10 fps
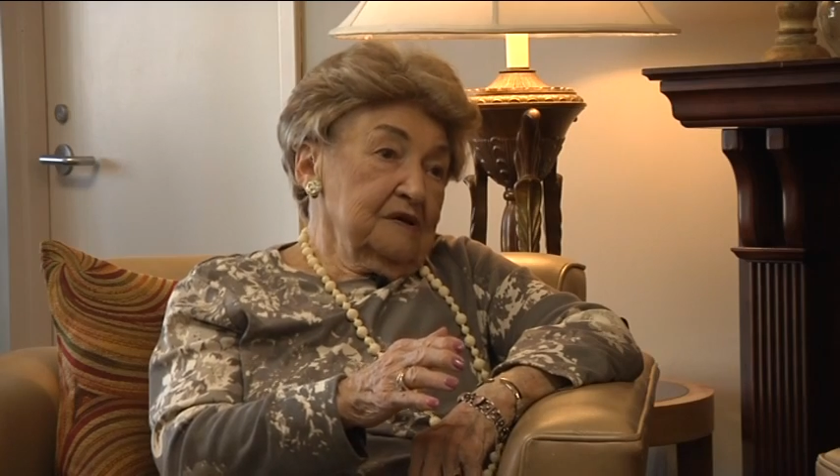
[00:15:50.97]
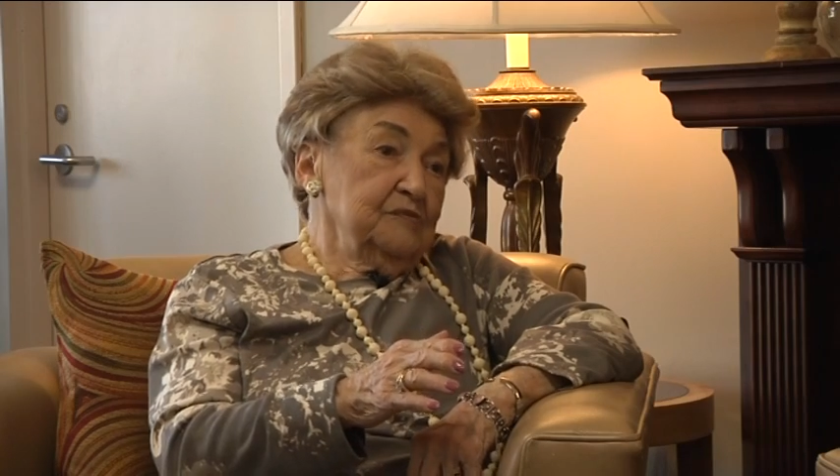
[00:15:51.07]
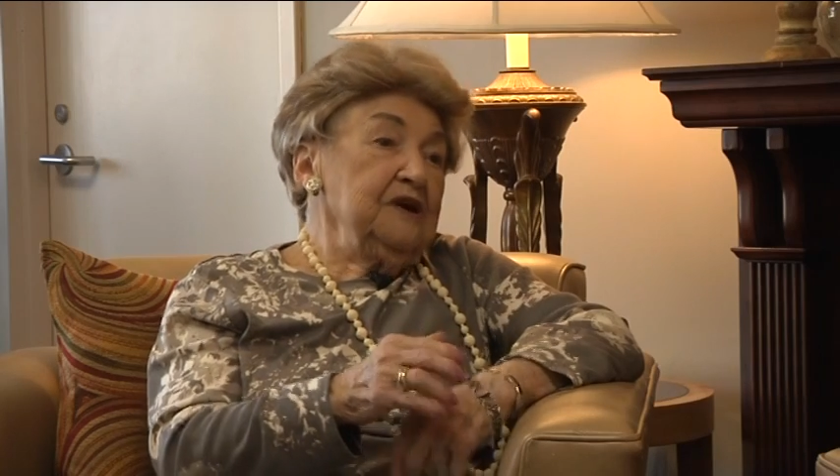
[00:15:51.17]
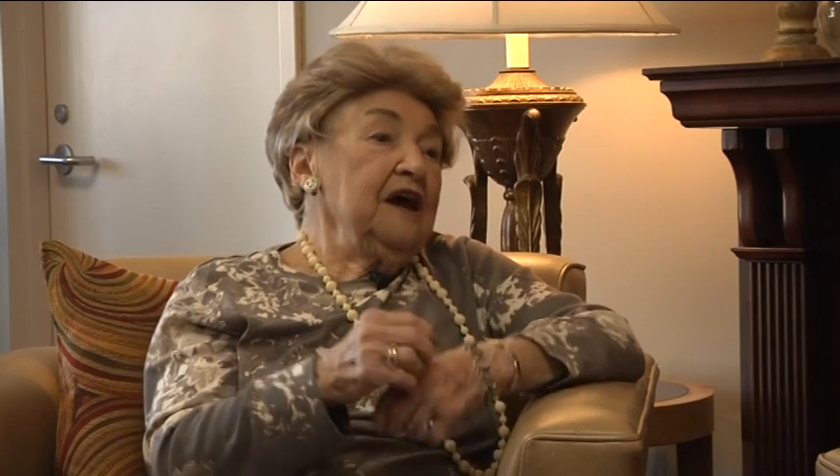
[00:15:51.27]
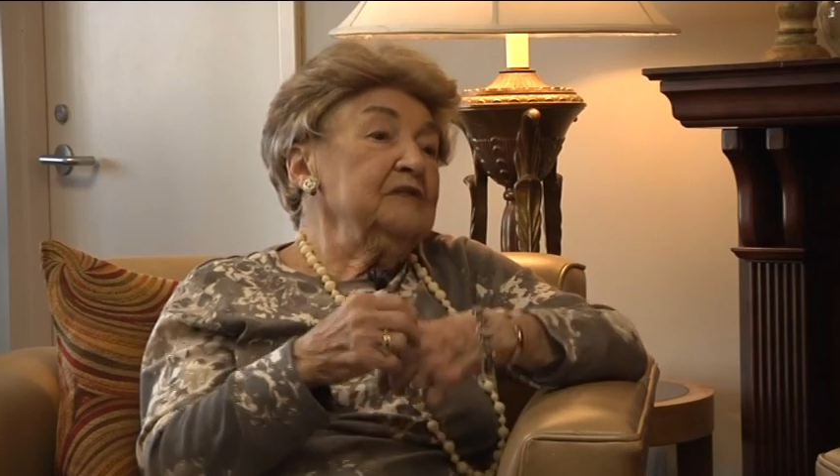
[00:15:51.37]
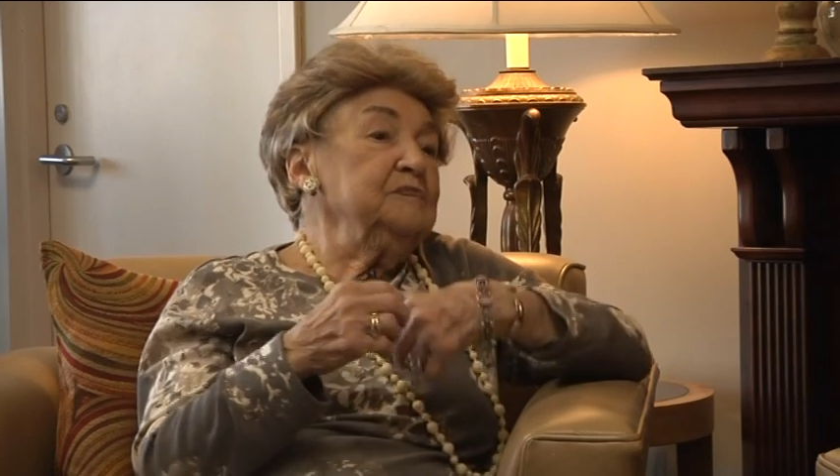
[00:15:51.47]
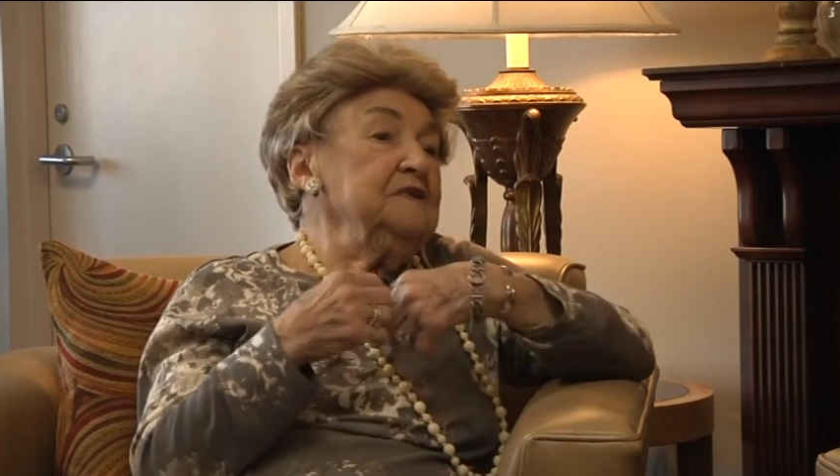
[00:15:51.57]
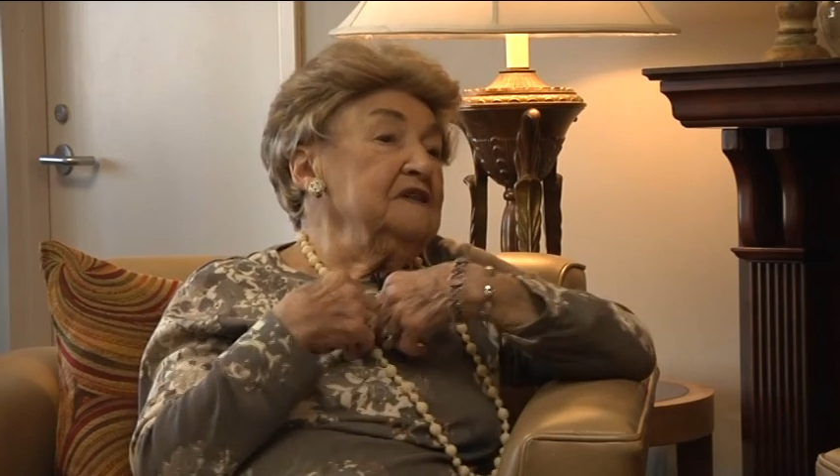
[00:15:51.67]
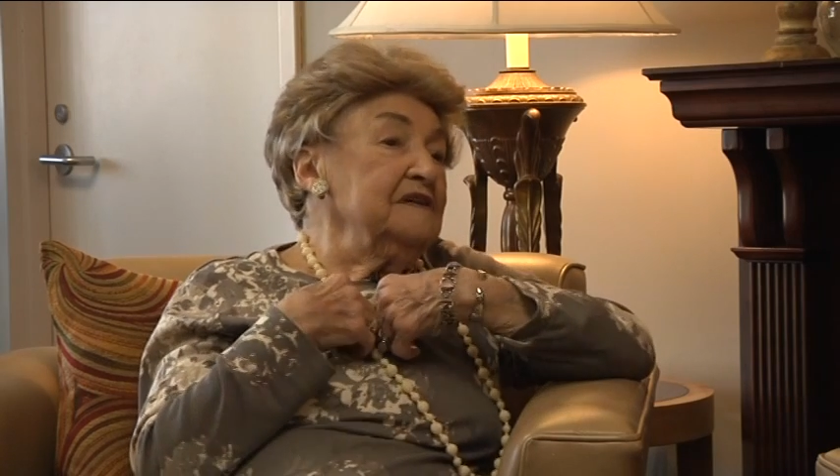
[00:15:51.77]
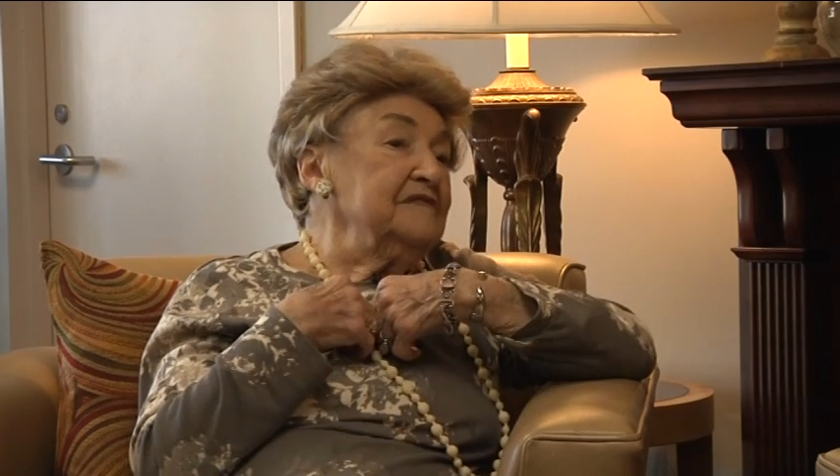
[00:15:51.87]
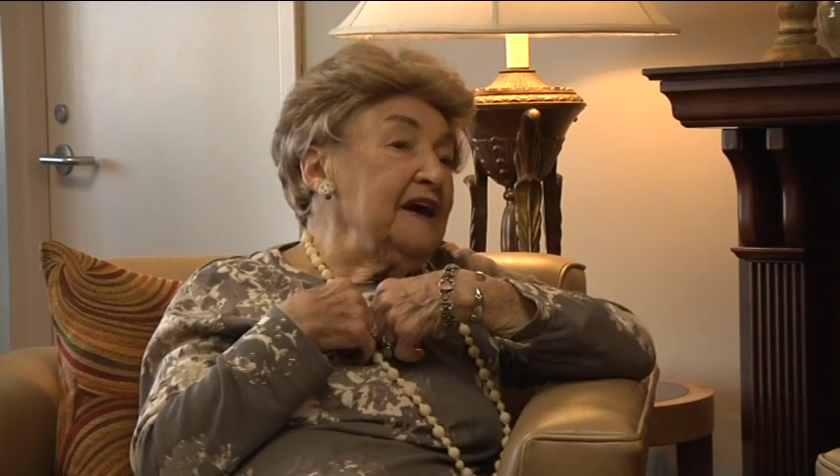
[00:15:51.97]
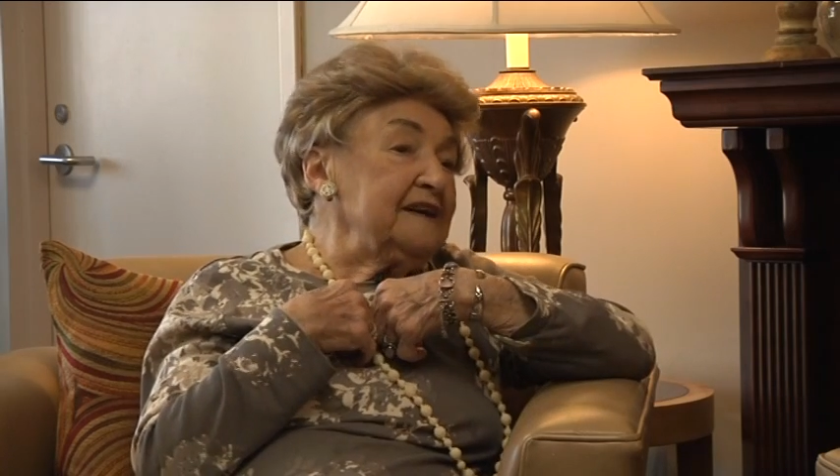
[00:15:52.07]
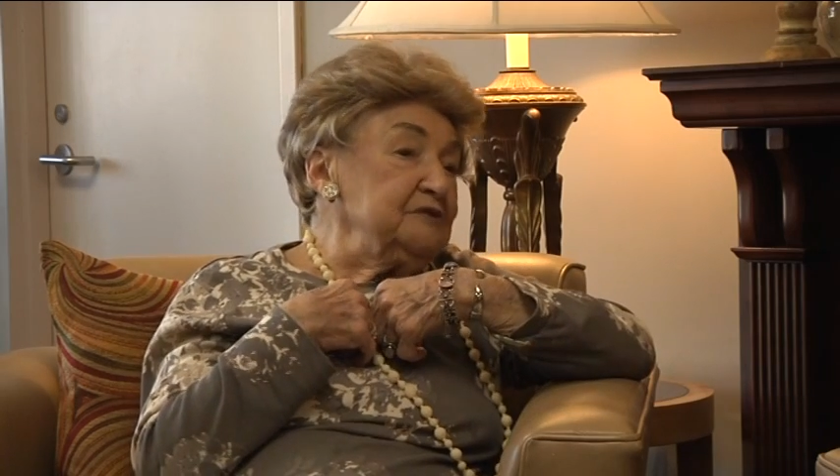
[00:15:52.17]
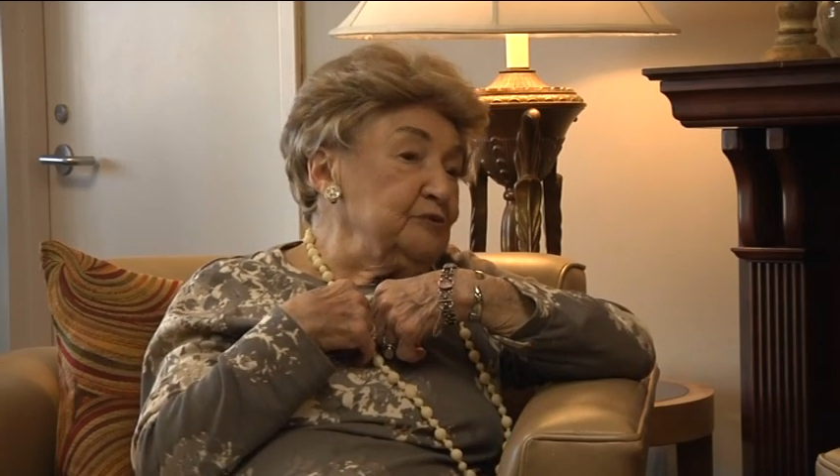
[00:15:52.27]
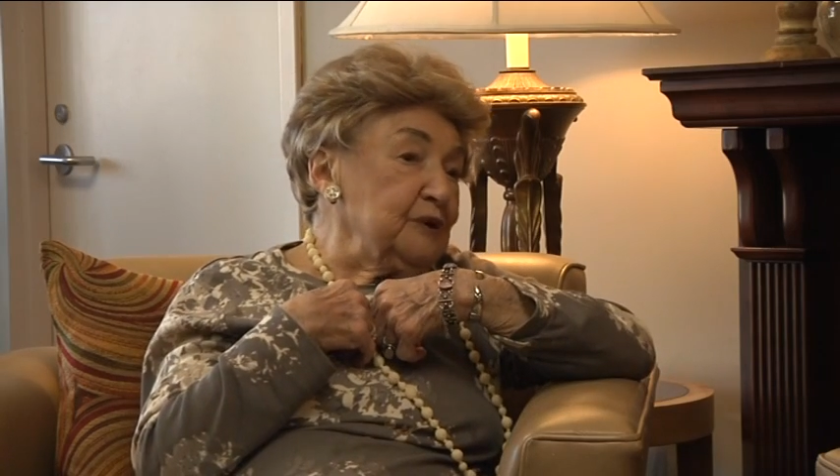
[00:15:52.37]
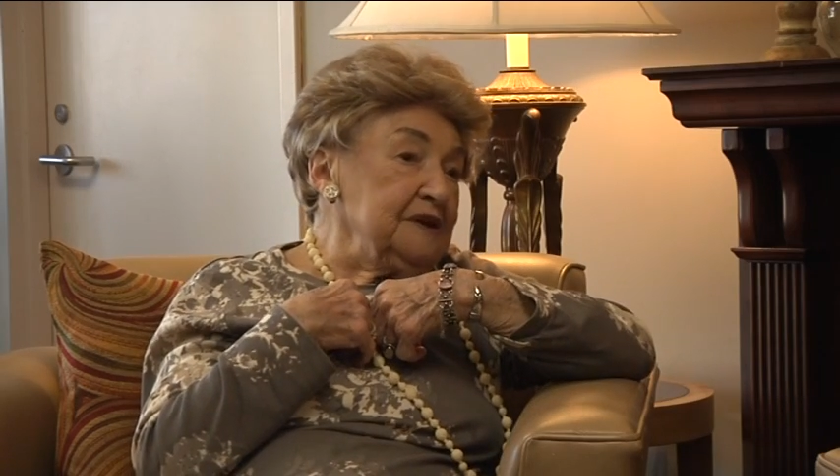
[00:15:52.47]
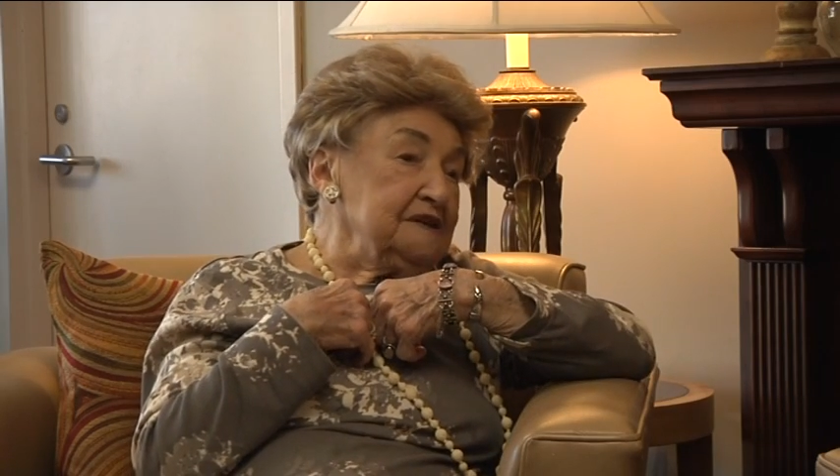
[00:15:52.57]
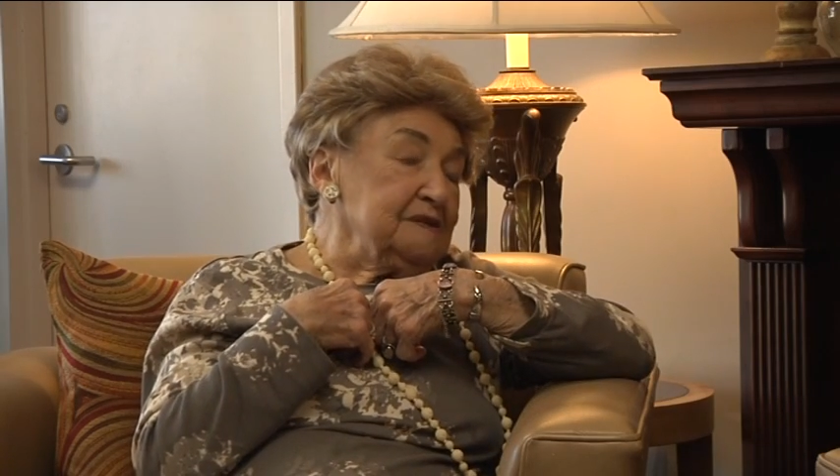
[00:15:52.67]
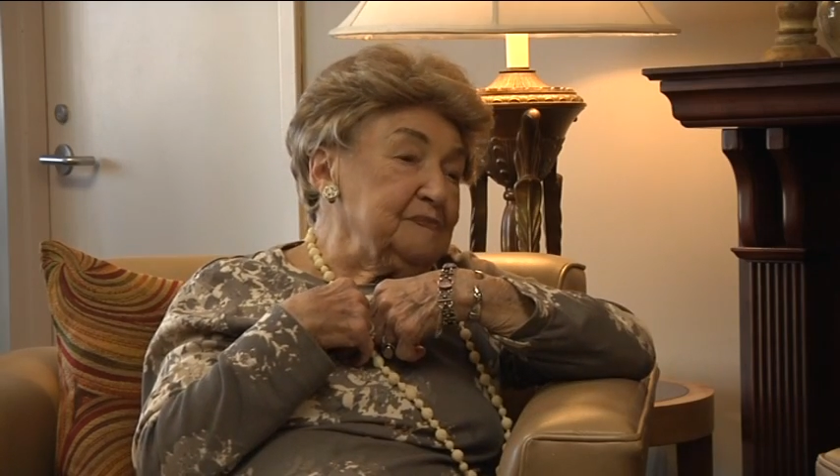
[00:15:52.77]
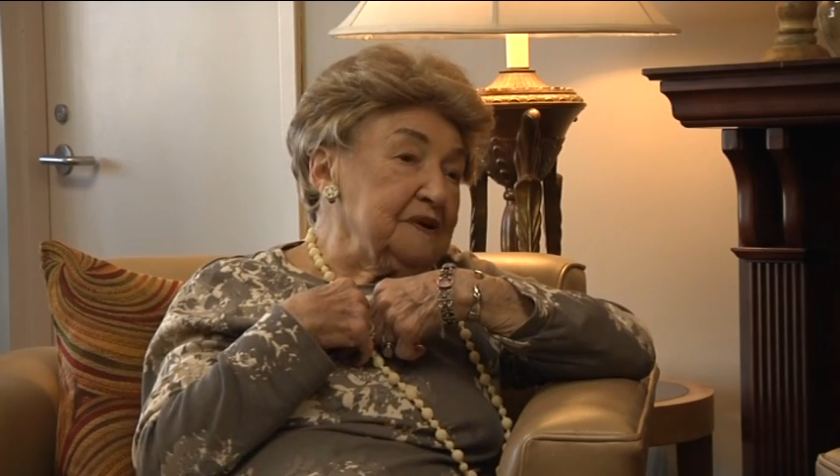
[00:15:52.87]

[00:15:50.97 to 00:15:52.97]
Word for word: We had been evacuated